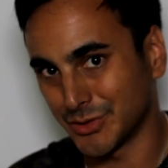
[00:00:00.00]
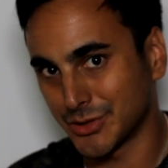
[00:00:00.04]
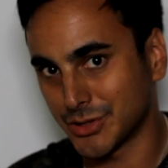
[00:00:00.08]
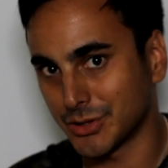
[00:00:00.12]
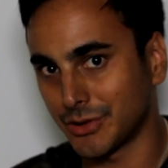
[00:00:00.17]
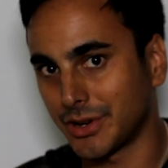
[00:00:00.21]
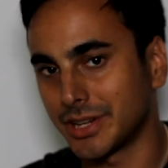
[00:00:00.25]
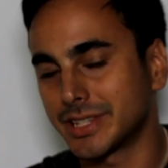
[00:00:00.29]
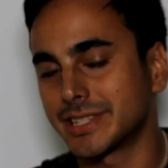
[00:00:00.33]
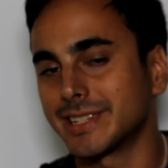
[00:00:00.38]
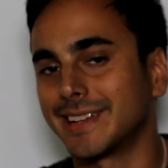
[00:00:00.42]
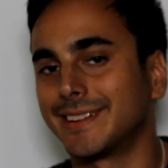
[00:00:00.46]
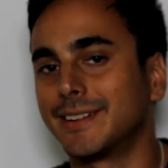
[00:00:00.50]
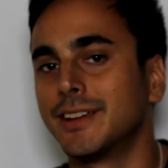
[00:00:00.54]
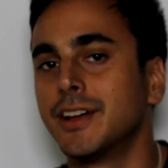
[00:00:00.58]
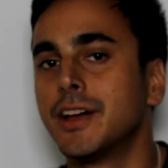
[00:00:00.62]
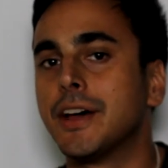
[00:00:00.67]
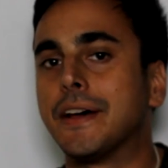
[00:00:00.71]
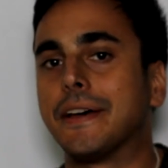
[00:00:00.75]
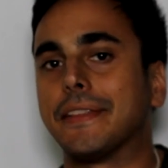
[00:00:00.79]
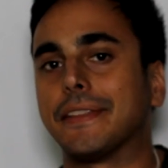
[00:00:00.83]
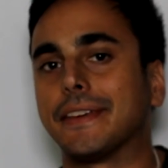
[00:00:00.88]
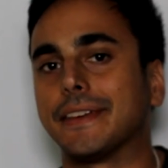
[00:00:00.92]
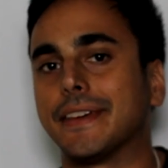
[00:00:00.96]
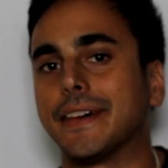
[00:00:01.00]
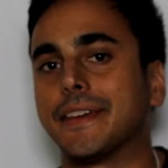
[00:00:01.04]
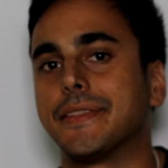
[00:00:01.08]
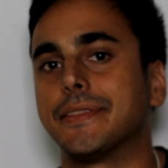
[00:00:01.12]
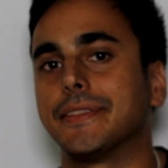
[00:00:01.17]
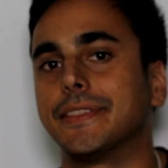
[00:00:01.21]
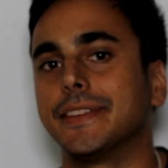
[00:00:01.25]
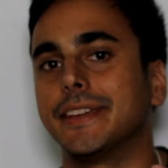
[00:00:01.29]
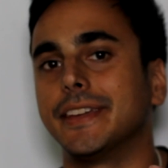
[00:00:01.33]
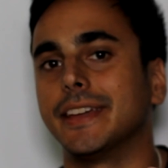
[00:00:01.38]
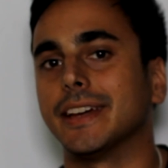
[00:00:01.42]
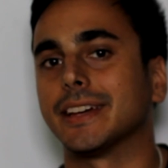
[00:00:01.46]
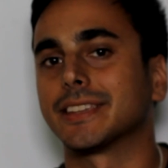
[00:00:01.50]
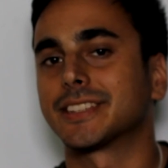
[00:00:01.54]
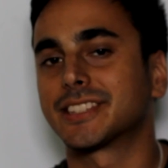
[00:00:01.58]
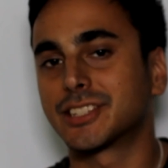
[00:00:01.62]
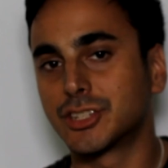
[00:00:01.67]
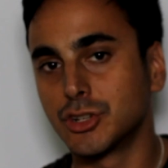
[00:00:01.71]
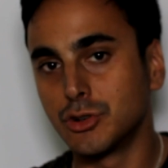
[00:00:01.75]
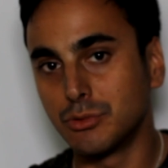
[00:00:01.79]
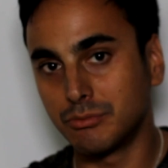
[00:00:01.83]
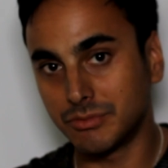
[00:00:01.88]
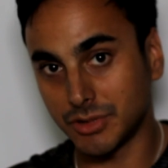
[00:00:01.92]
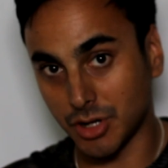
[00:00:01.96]
So I said that the
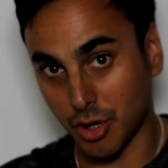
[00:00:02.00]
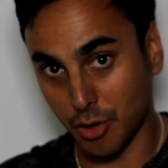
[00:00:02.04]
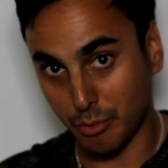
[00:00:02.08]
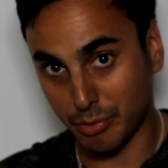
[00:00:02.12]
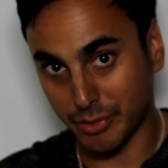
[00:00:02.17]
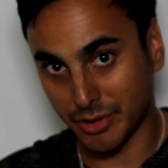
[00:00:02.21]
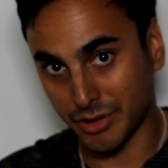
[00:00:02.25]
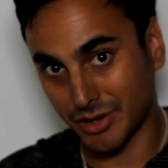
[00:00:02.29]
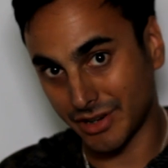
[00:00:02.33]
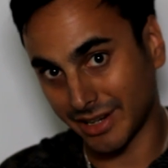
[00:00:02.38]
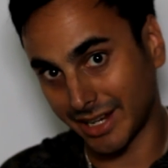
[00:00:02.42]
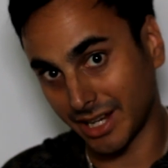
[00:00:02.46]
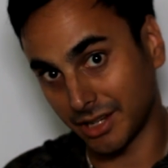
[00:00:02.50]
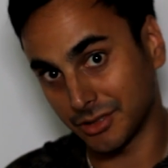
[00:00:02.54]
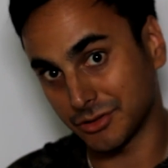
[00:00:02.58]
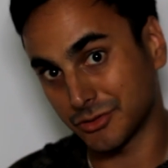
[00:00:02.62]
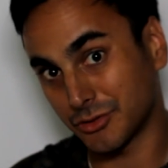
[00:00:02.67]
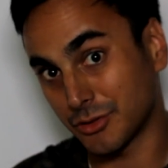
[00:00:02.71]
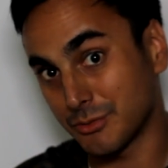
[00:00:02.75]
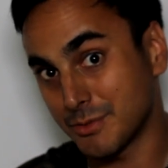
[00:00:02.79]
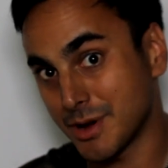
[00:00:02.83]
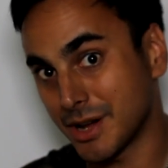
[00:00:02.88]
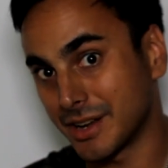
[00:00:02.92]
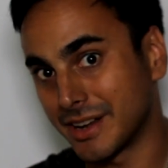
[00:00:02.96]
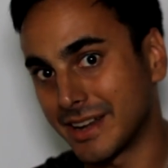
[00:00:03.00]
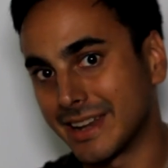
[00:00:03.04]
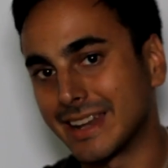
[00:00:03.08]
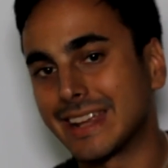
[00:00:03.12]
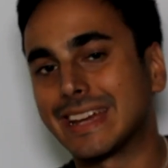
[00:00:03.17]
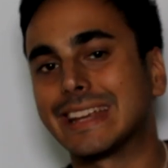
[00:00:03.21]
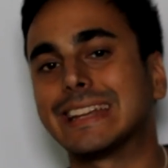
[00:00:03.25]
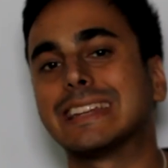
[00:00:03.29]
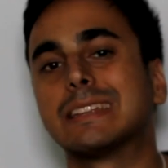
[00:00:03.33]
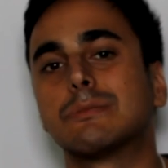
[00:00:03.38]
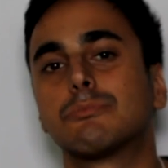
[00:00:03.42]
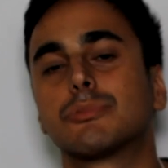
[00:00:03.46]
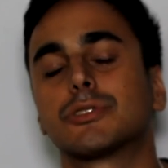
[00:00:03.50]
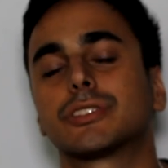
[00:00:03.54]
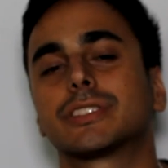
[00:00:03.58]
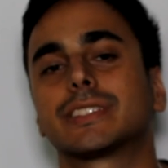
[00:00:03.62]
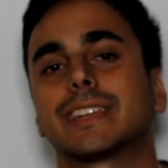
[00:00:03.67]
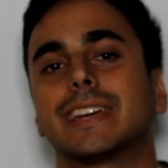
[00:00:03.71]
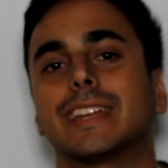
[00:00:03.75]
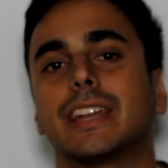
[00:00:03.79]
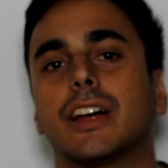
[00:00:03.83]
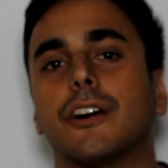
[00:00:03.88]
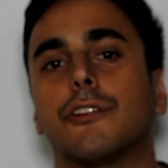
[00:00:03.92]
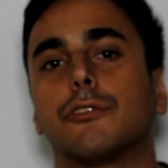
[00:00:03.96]
assumed opener accounts for about
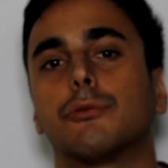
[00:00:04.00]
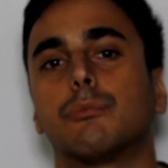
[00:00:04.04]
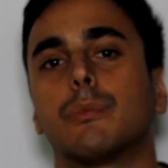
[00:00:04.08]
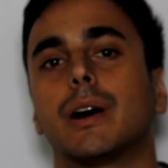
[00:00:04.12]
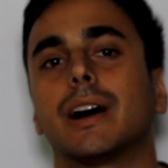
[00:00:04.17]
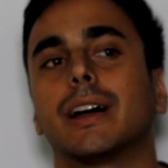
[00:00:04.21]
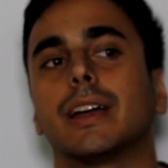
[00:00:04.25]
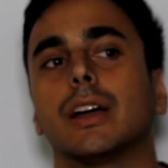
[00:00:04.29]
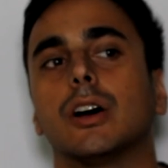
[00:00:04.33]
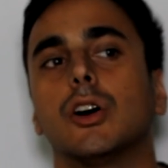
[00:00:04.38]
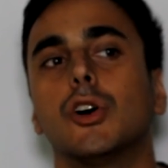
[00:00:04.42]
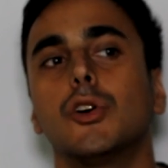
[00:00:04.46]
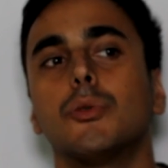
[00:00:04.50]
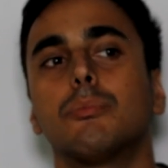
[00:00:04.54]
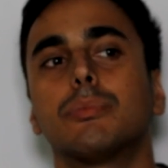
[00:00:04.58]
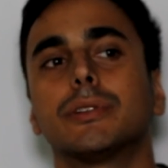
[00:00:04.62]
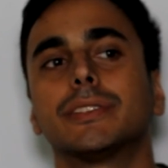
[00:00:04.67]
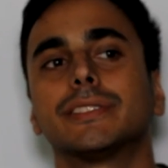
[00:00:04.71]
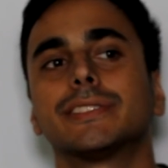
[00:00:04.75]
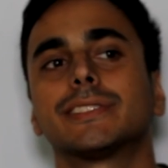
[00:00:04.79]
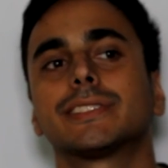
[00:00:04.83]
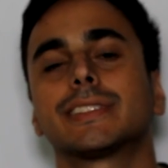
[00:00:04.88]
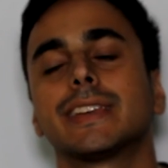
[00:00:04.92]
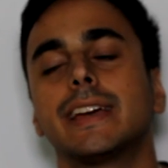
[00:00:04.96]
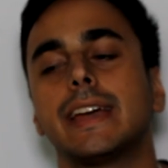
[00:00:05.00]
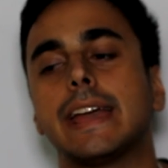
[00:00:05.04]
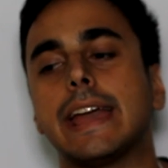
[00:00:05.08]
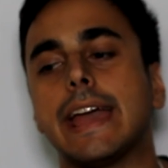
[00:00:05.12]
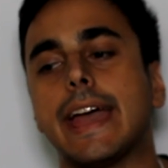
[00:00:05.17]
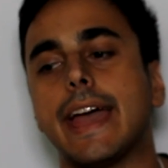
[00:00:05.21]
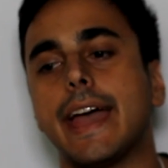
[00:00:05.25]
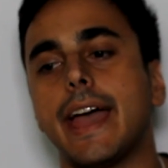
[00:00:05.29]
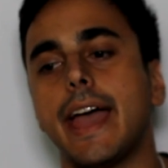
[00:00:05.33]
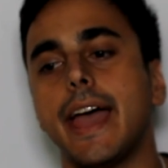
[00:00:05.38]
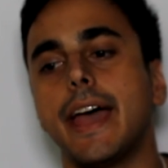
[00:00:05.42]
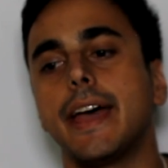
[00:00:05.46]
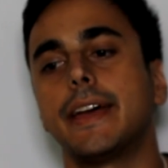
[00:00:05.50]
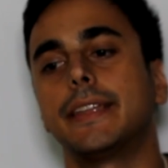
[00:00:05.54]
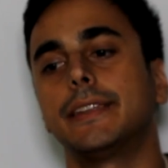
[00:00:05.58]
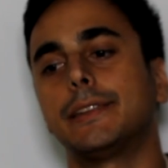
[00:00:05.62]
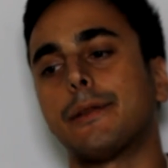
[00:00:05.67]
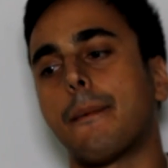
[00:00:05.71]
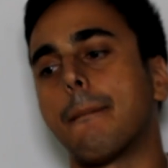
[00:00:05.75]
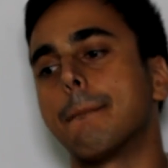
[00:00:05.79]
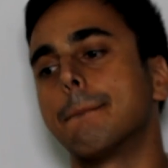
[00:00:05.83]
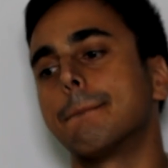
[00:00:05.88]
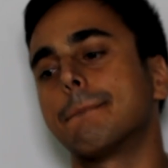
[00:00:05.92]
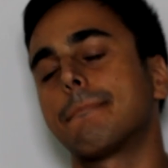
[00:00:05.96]
90% of my opens,
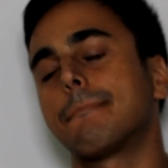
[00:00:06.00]
and